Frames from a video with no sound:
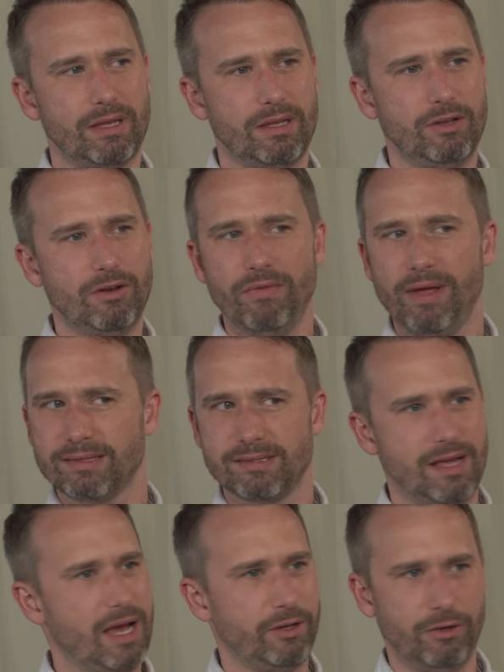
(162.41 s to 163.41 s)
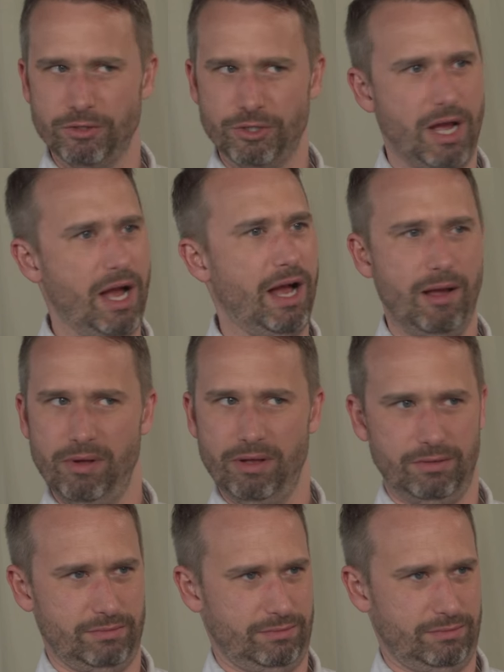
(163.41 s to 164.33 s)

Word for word: You know, that's not your job,